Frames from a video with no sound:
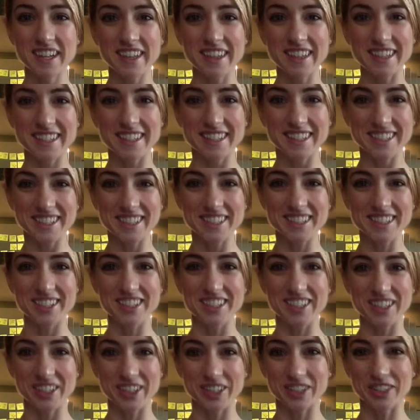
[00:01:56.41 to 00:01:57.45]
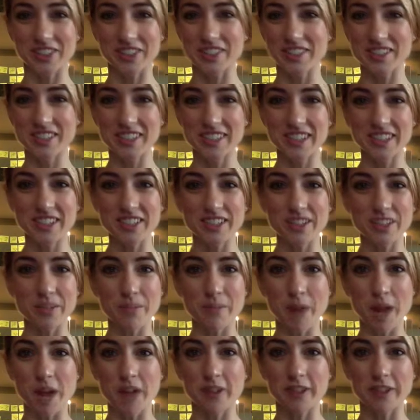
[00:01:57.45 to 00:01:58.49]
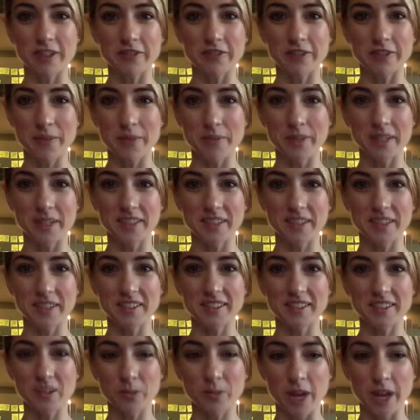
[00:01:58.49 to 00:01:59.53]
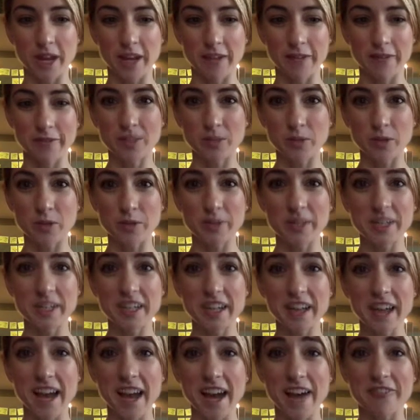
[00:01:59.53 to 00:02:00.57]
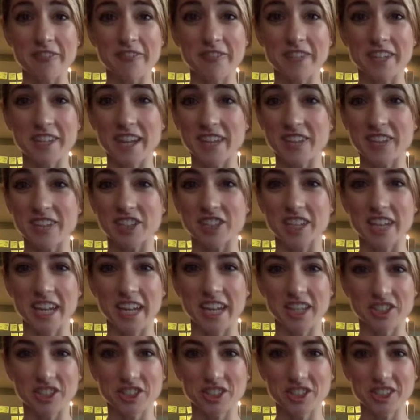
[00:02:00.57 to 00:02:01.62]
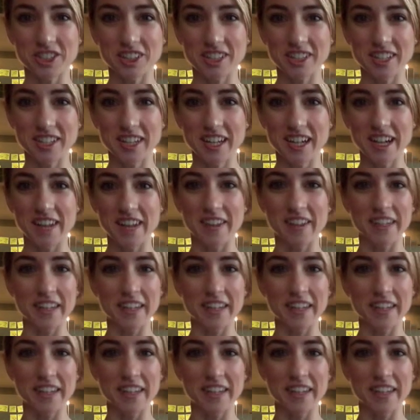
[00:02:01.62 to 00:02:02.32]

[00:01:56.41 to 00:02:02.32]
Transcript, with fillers: that 60 years into the modern feminist wave, women have the education and the